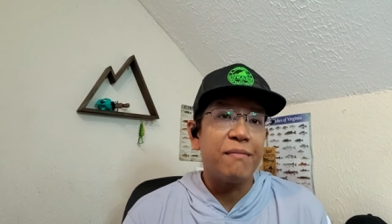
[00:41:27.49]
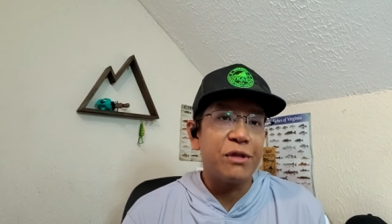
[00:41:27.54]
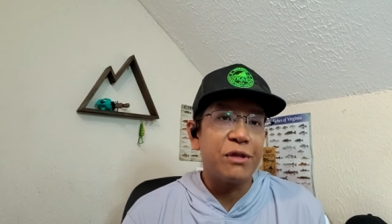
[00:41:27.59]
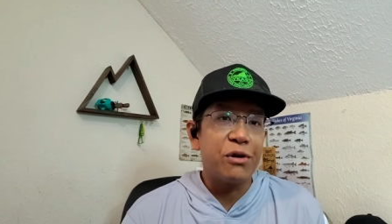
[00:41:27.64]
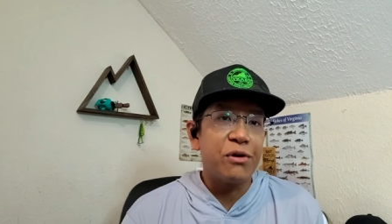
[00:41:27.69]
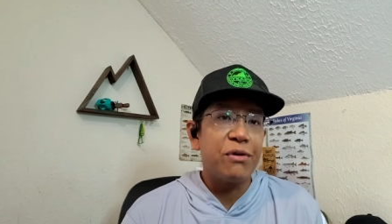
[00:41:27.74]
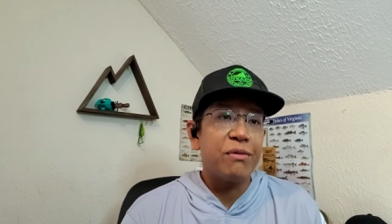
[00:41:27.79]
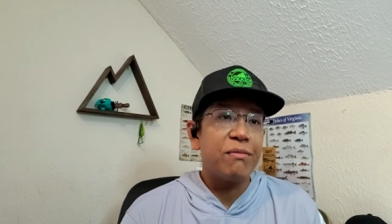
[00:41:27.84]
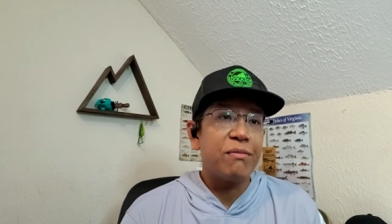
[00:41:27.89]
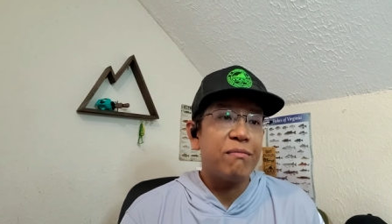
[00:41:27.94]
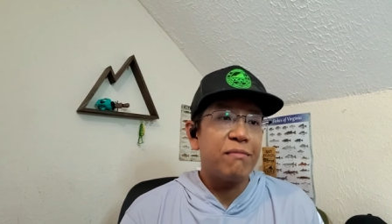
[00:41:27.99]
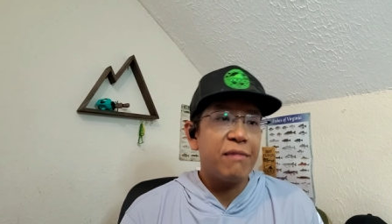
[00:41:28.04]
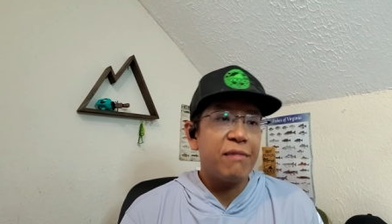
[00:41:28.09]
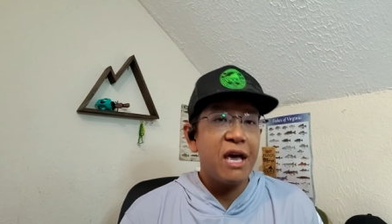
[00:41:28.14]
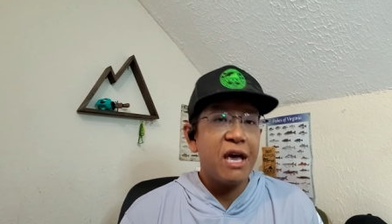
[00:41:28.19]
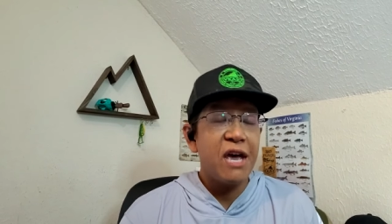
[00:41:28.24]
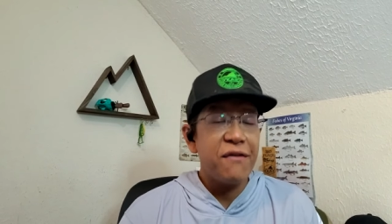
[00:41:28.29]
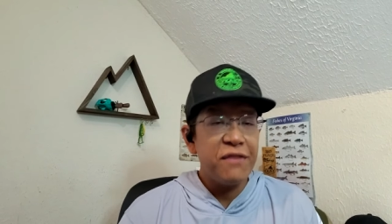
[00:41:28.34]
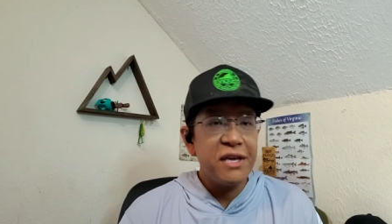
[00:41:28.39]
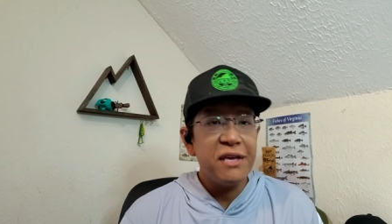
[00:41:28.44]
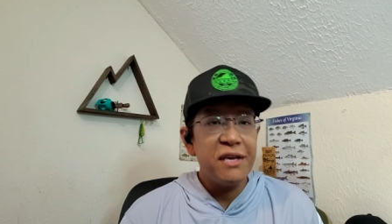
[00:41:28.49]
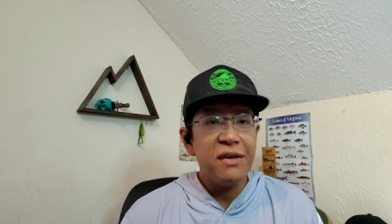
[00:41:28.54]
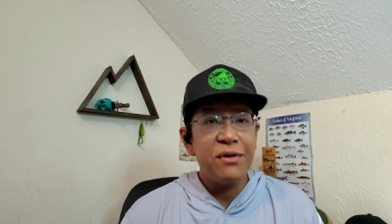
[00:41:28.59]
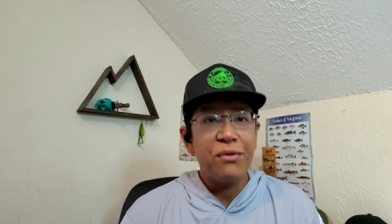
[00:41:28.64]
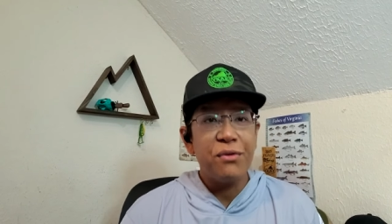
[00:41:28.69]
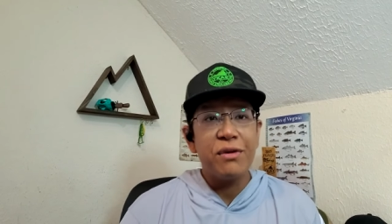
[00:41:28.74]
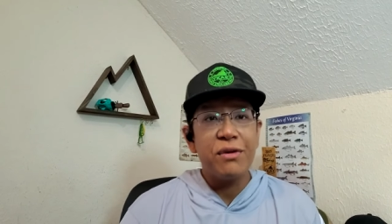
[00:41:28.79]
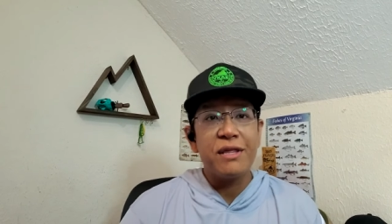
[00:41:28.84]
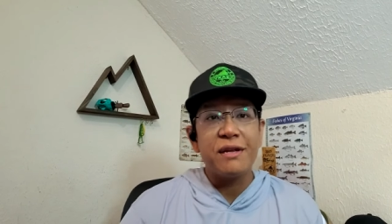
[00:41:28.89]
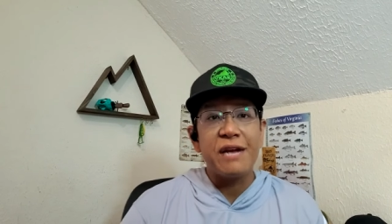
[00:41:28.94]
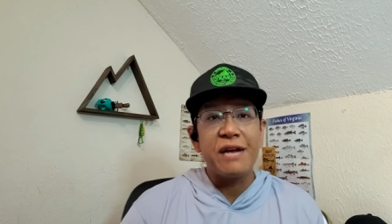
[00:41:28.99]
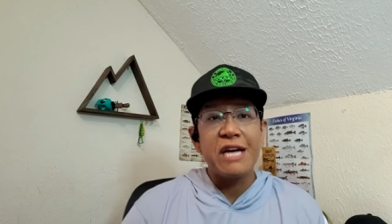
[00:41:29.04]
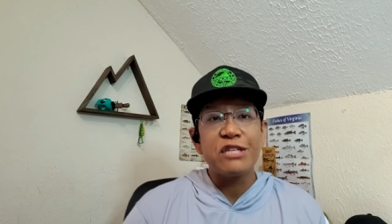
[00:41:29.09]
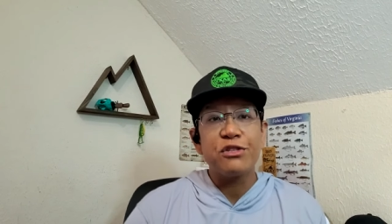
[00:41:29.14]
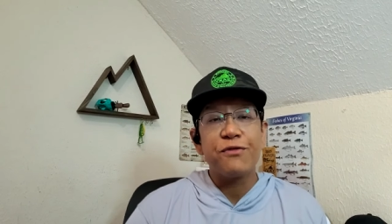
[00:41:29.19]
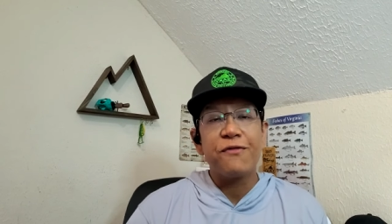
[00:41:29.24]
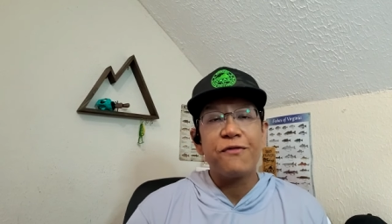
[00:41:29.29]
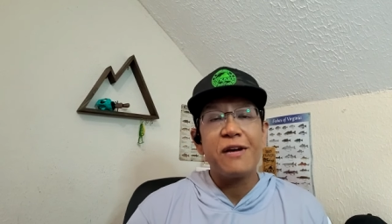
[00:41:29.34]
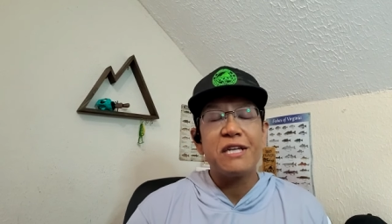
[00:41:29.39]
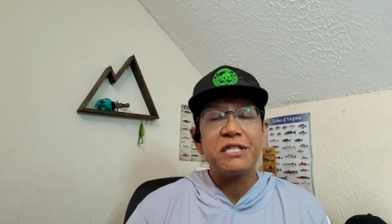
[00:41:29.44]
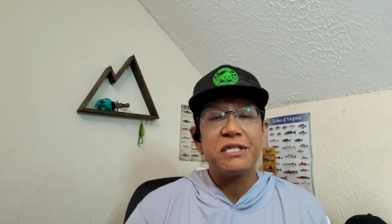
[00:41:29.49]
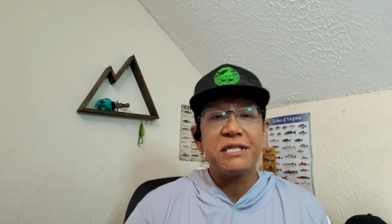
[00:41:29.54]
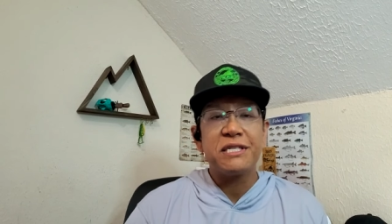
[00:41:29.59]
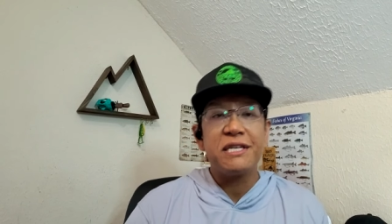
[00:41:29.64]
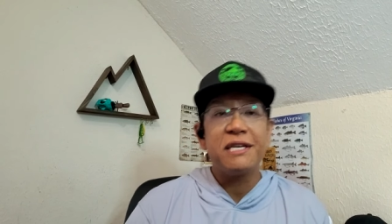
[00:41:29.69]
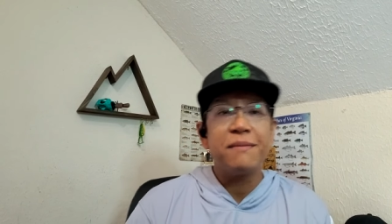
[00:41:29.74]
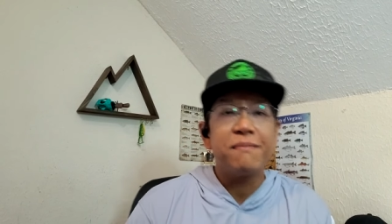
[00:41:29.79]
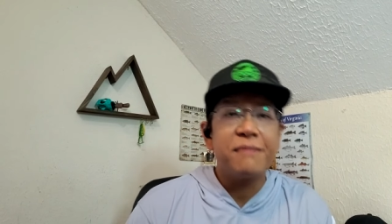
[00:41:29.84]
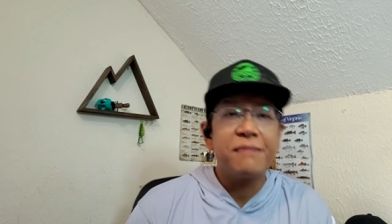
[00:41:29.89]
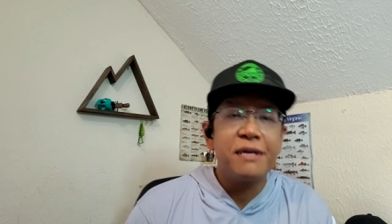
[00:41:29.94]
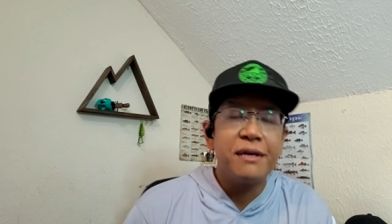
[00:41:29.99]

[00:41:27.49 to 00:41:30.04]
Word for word: they're heavy with an extra fast tip.